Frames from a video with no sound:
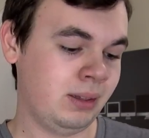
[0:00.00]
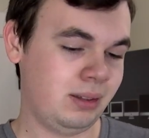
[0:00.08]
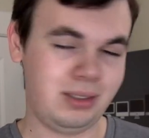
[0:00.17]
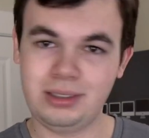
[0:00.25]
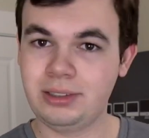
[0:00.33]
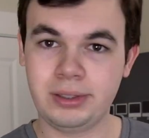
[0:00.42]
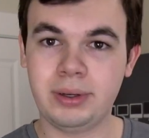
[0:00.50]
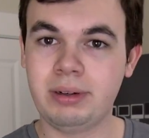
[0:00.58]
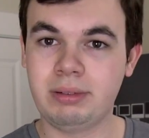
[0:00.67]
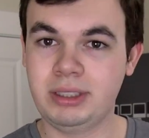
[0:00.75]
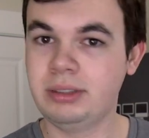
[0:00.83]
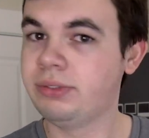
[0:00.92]
This is a great
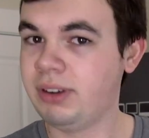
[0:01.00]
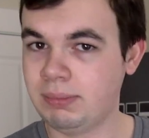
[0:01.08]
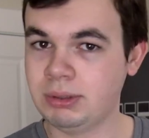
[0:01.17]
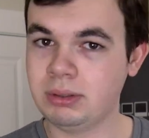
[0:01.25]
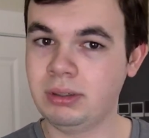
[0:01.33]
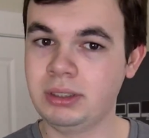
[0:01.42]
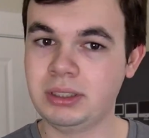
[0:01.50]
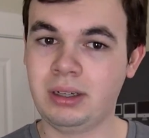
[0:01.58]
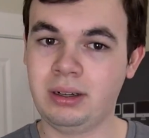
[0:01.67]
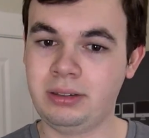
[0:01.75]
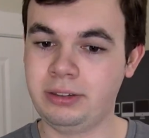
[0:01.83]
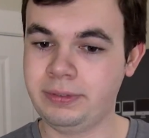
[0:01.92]
way to free up storage
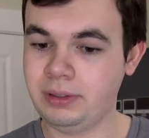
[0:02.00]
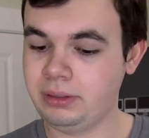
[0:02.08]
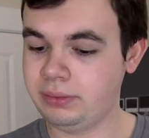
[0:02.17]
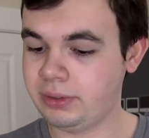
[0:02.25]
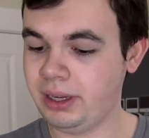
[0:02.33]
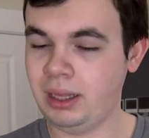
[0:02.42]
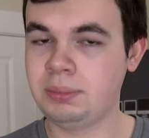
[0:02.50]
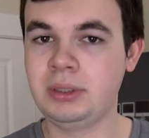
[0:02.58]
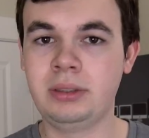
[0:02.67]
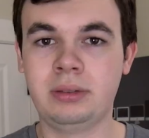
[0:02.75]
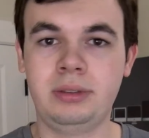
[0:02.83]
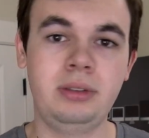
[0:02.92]
on your phone for apps you
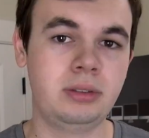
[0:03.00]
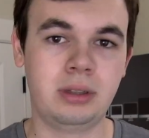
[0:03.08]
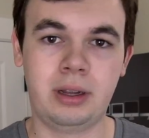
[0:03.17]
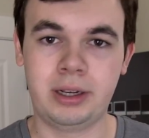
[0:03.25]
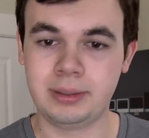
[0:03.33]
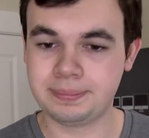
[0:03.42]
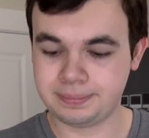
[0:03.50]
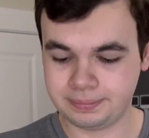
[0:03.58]
don't use a lot.